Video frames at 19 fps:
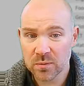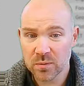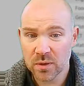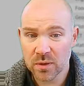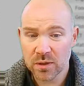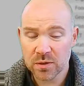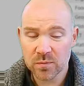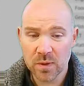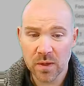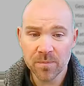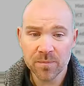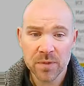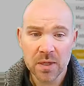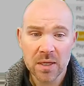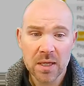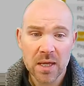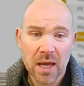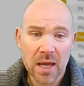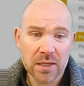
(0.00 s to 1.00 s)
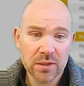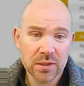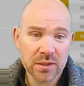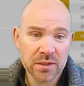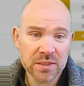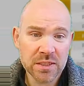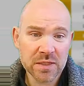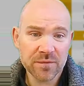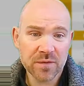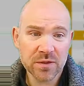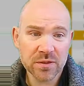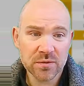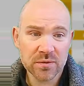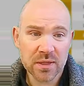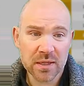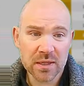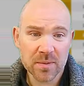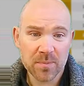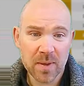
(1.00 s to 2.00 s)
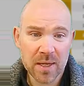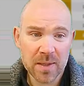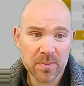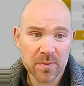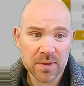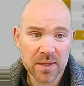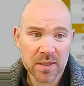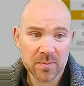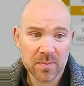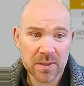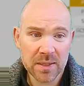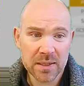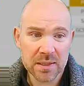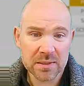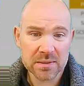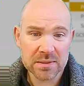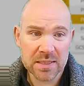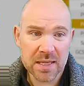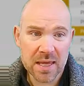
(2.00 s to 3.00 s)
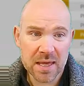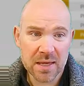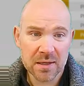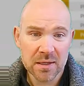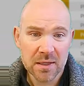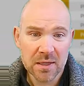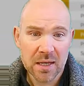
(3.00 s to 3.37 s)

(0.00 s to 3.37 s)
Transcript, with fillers: work as well. And you can see if I do that, the paper then appears there,